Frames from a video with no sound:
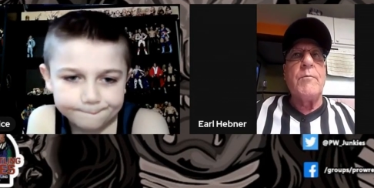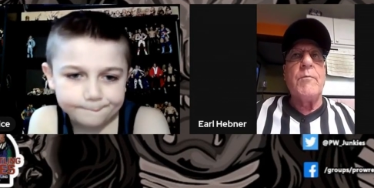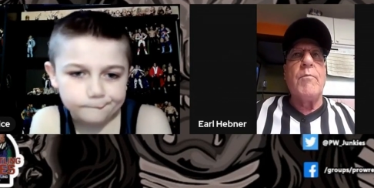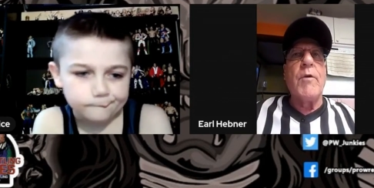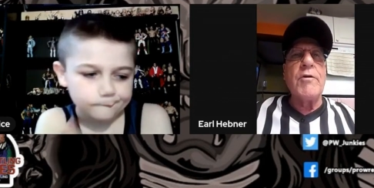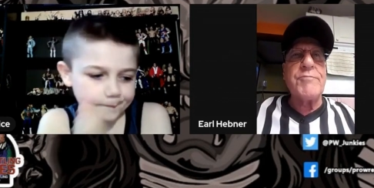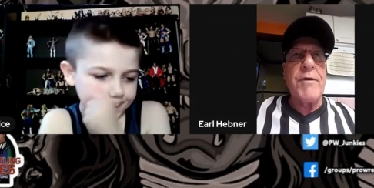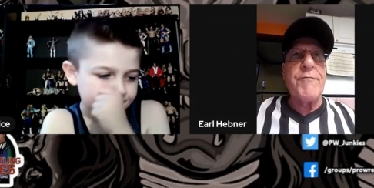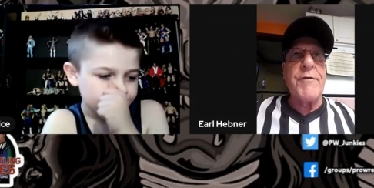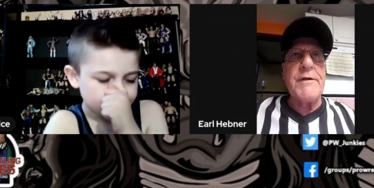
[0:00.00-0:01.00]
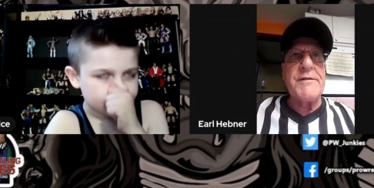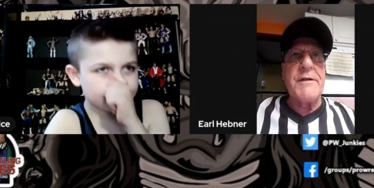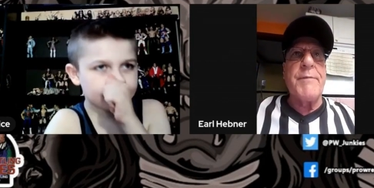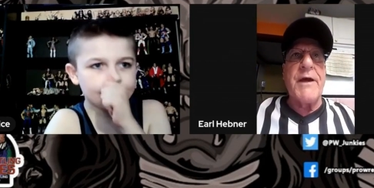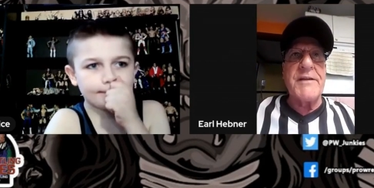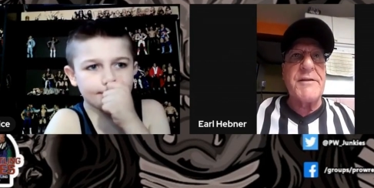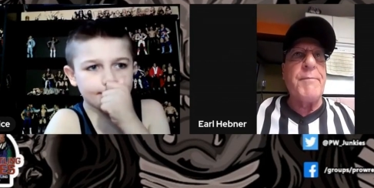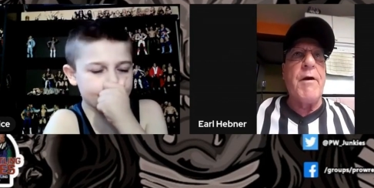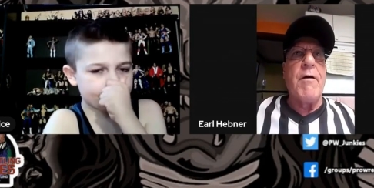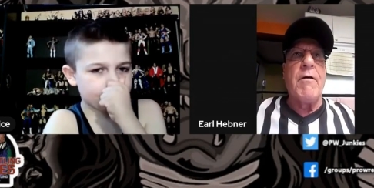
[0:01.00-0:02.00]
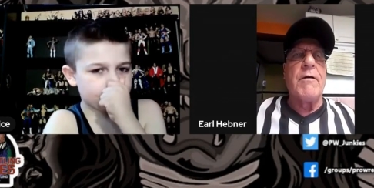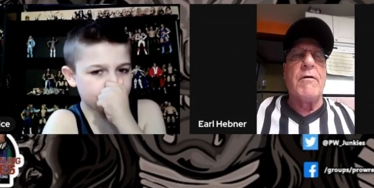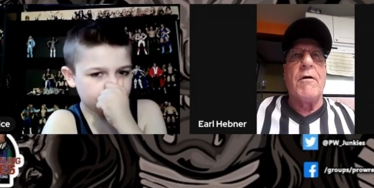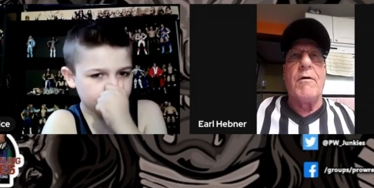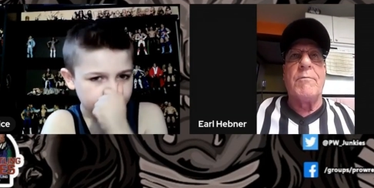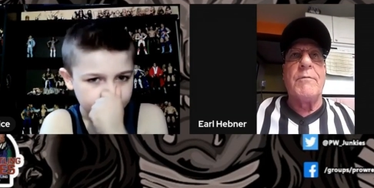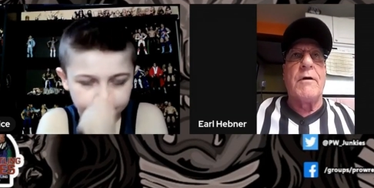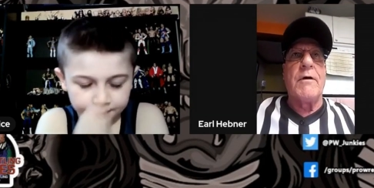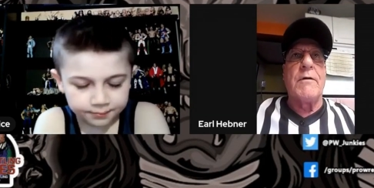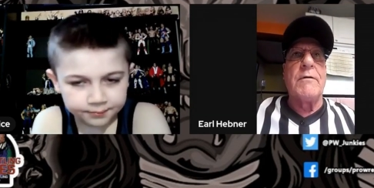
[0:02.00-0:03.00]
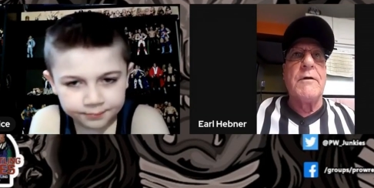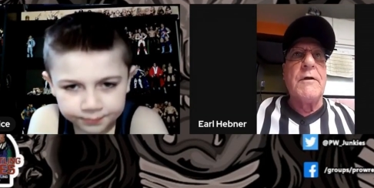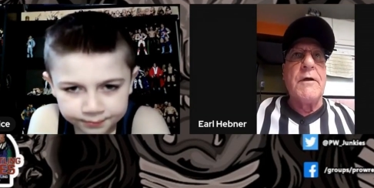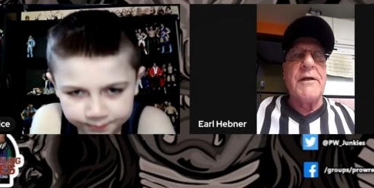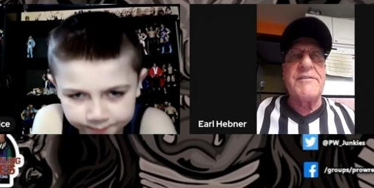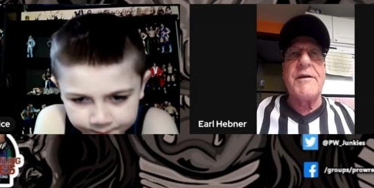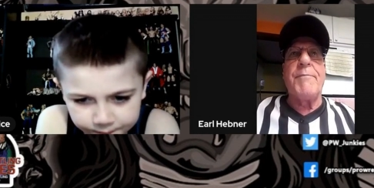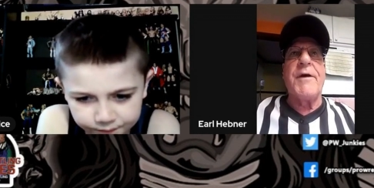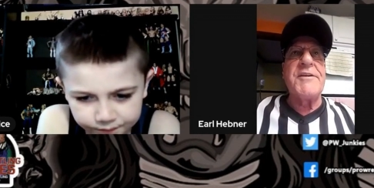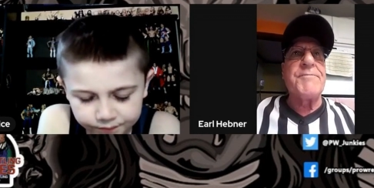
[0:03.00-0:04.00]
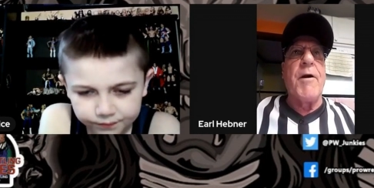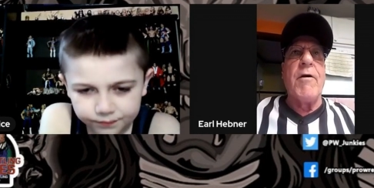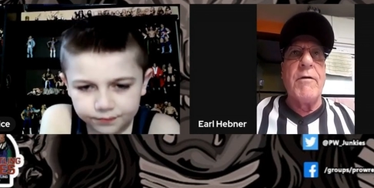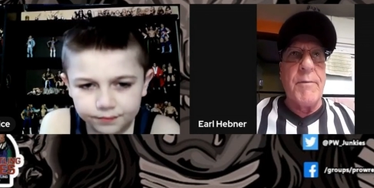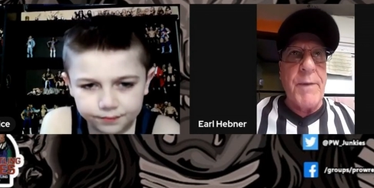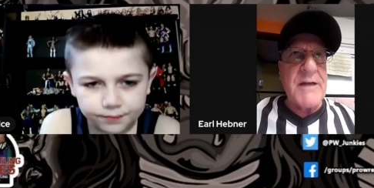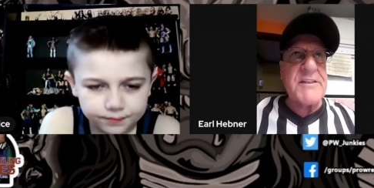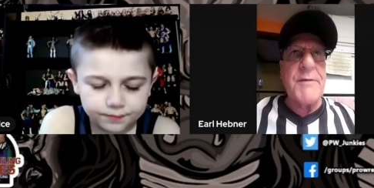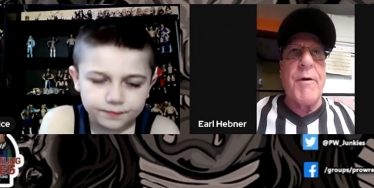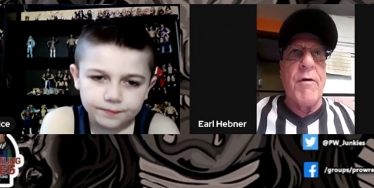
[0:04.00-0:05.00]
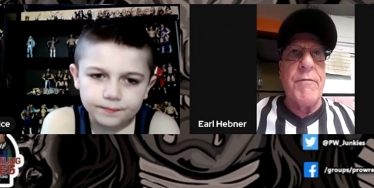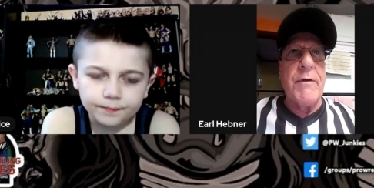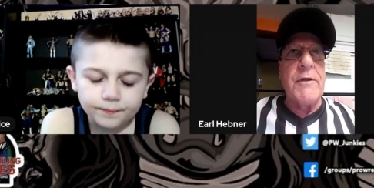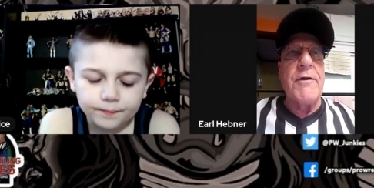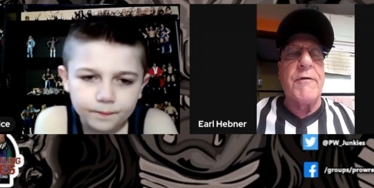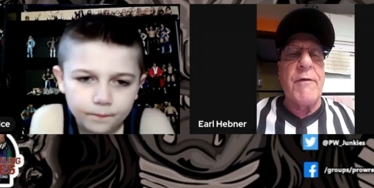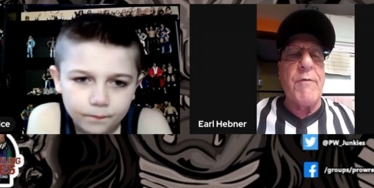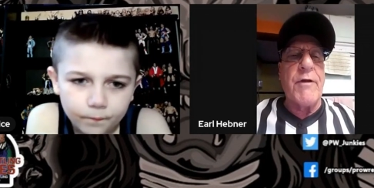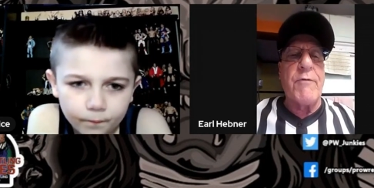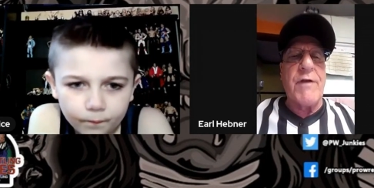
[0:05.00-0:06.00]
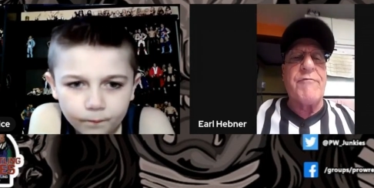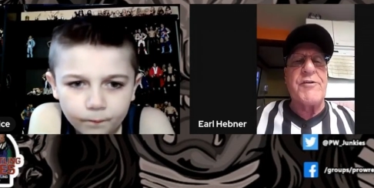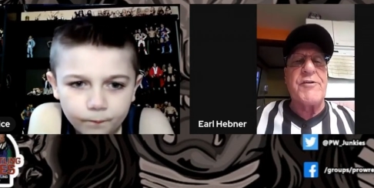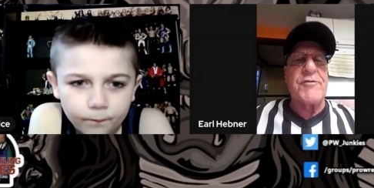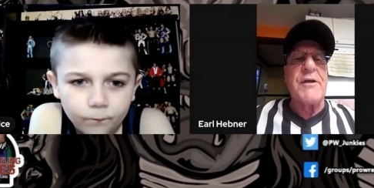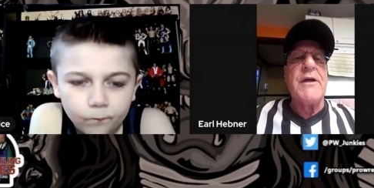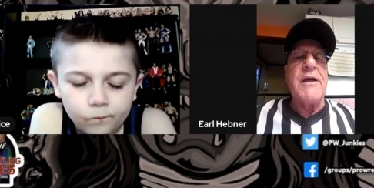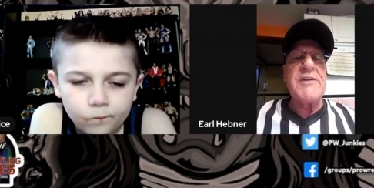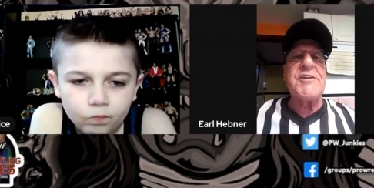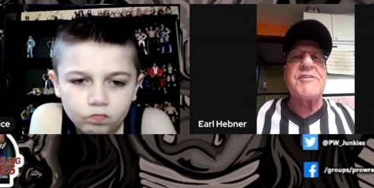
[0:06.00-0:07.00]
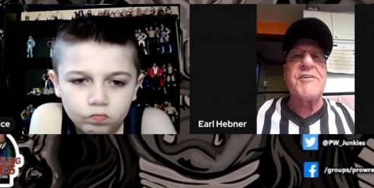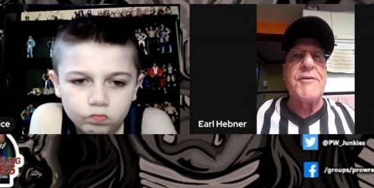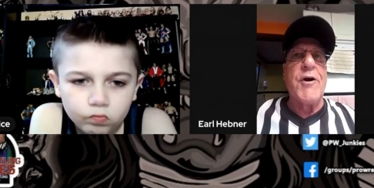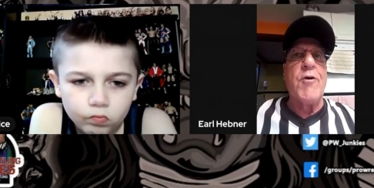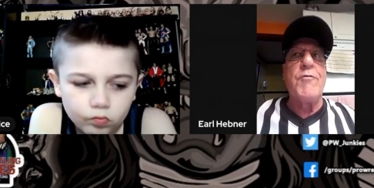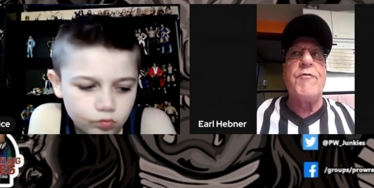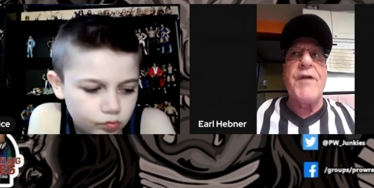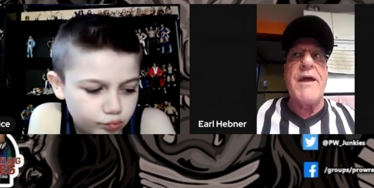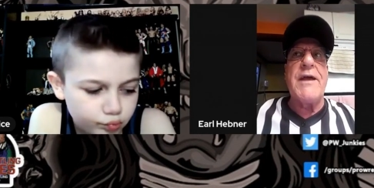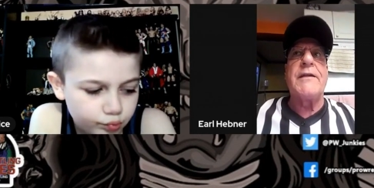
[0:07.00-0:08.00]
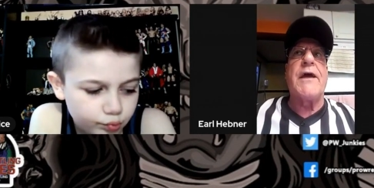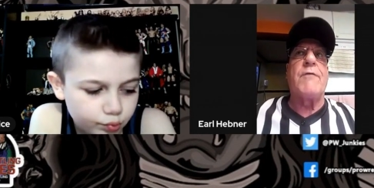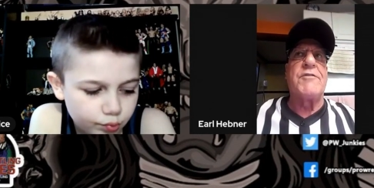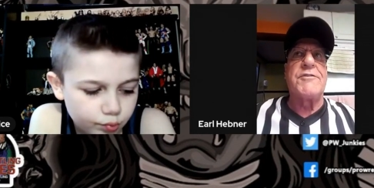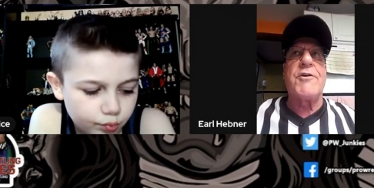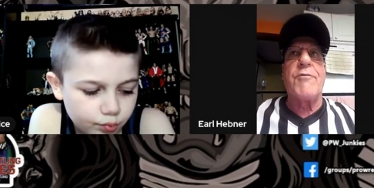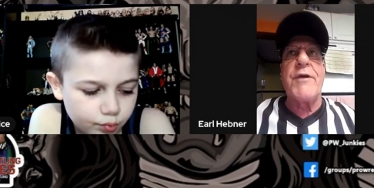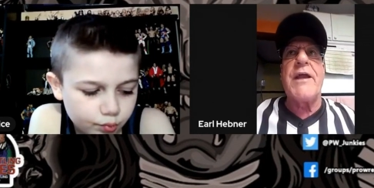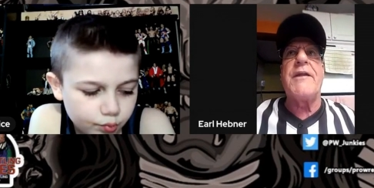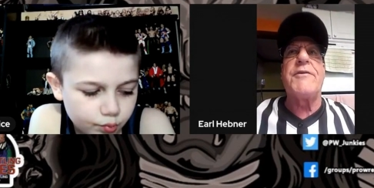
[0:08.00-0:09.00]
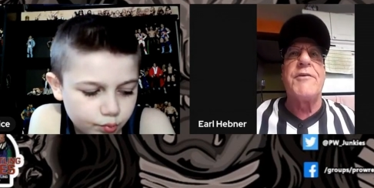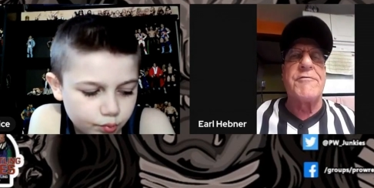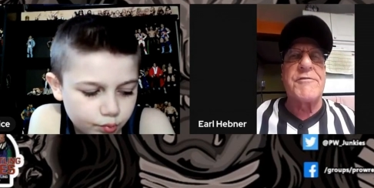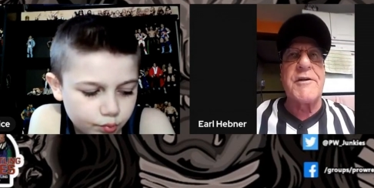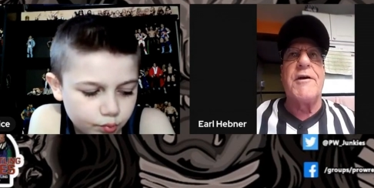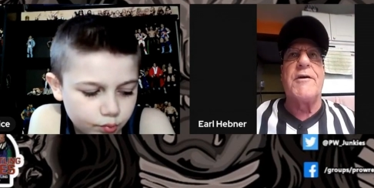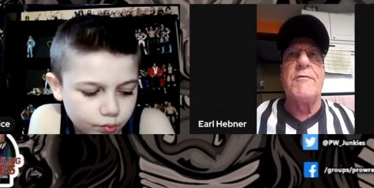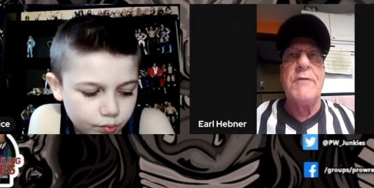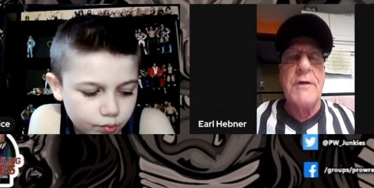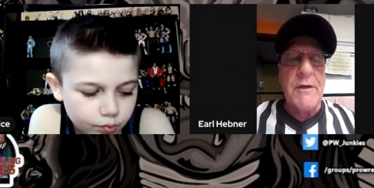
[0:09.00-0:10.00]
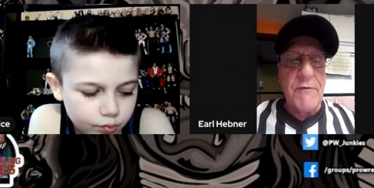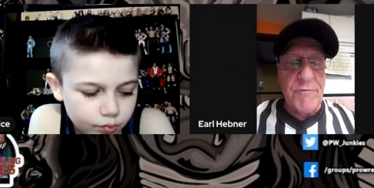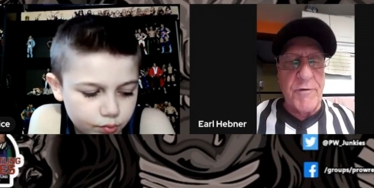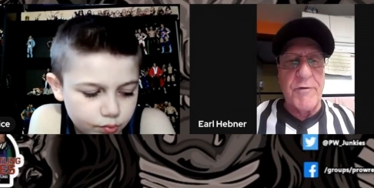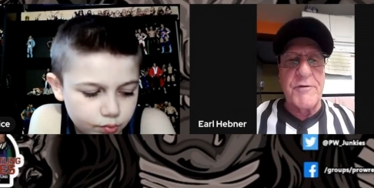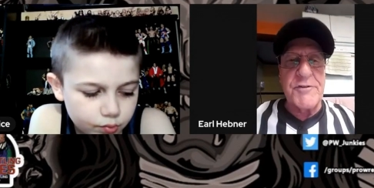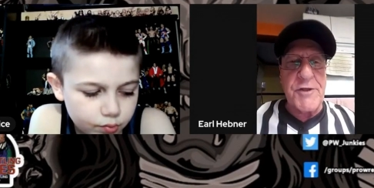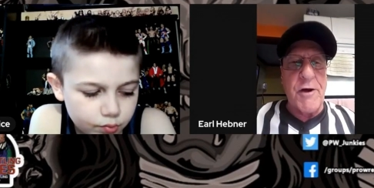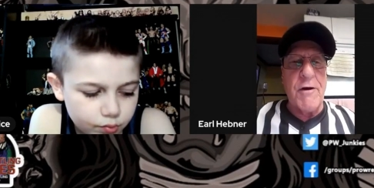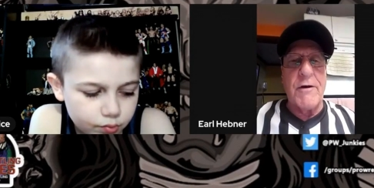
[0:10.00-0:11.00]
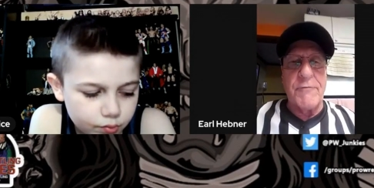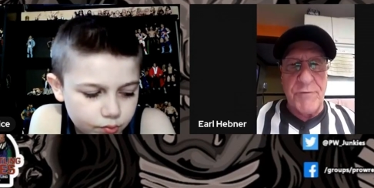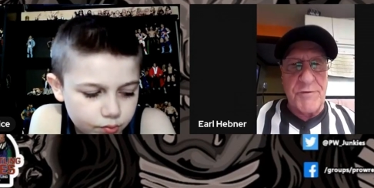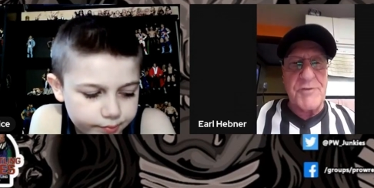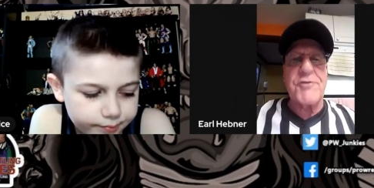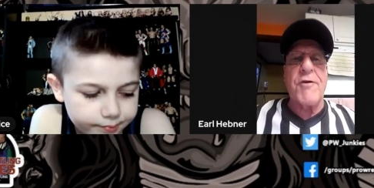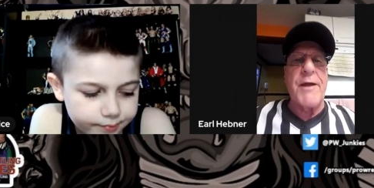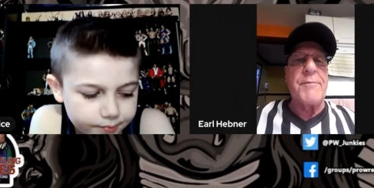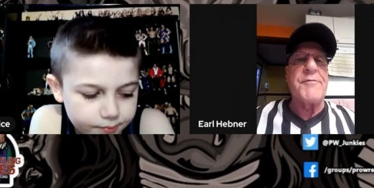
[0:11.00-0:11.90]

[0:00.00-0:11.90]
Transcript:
Speaker 1: most referees in basketball or except baseball or basketball, you know, they wear the referee shirt. It's just a known thing that was created years ago for the stripes.